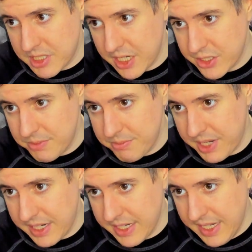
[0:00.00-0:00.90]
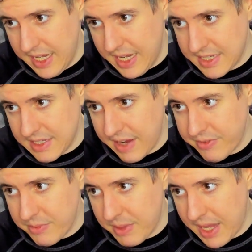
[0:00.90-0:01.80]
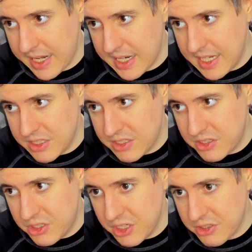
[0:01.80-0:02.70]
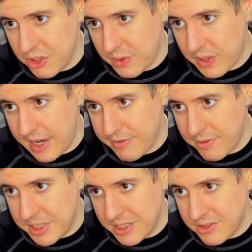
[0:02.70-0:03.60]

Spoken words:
touching. But aside from that, it's just okay for me.